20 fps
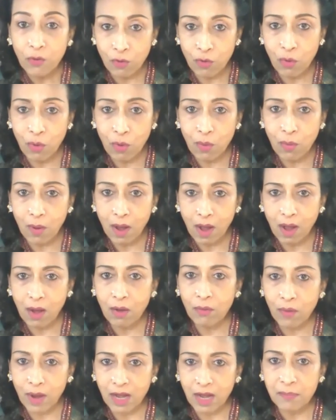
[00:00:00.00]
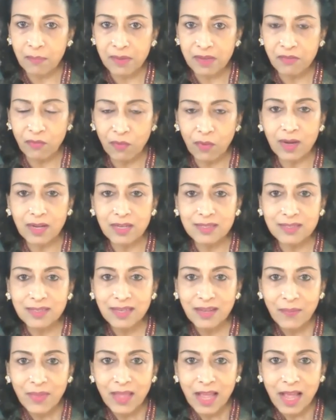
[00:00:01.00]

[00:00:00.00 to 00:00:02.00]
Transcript: know how army works.